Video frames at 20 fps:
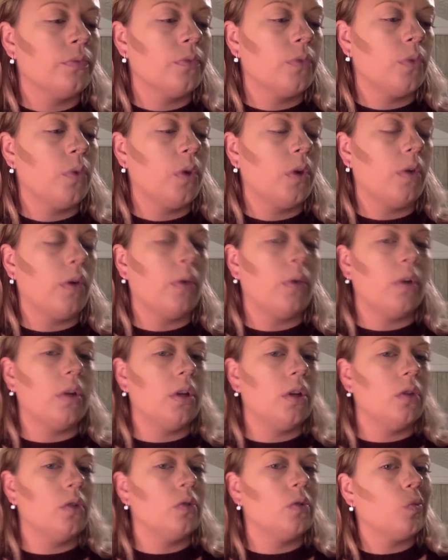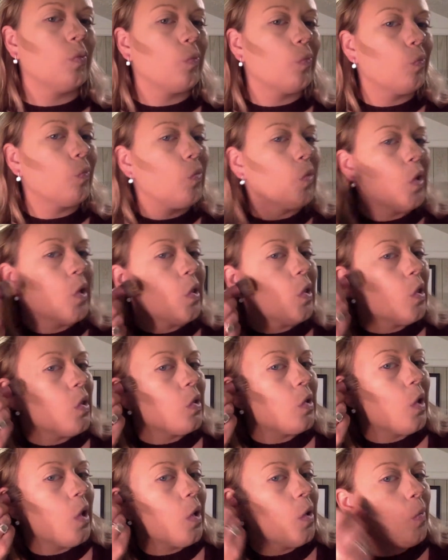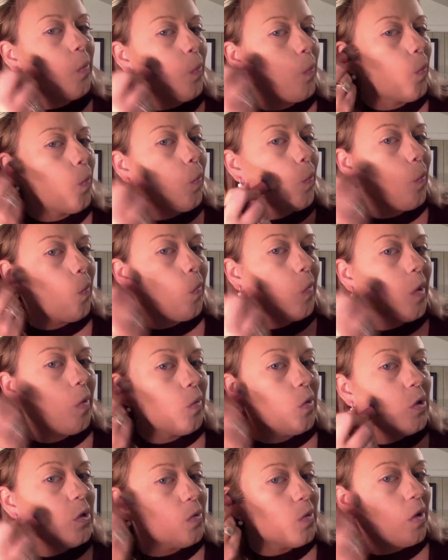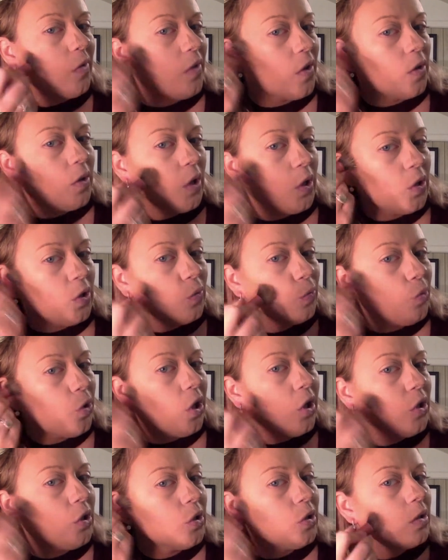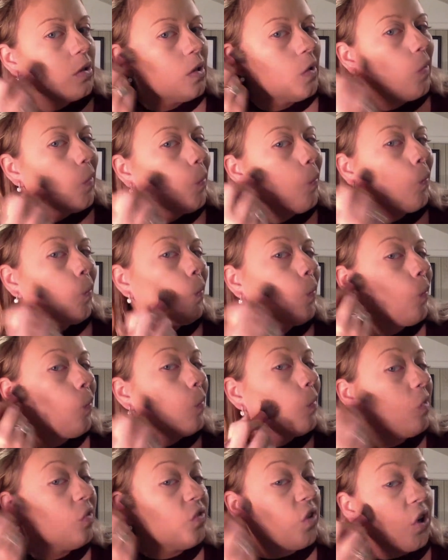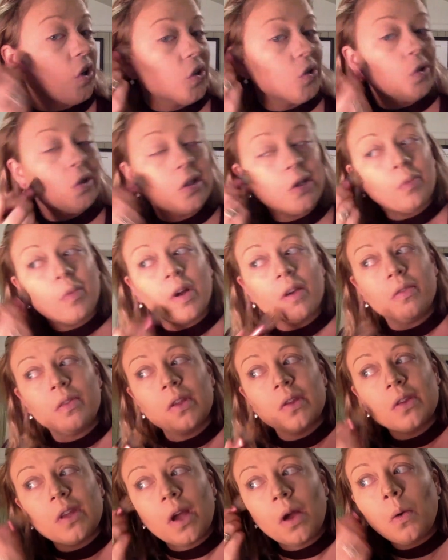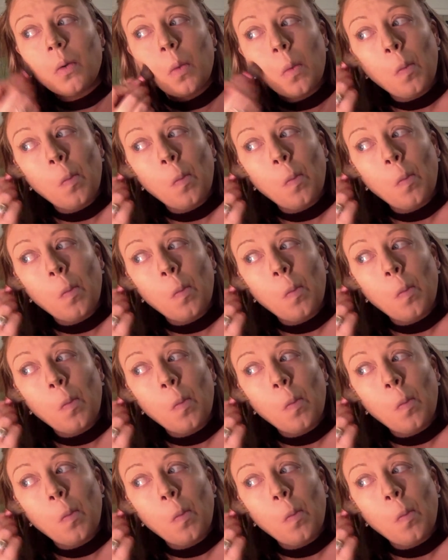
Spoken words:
I don't know what to use. This guy. I'm going to use my foundation brush first to buff this out.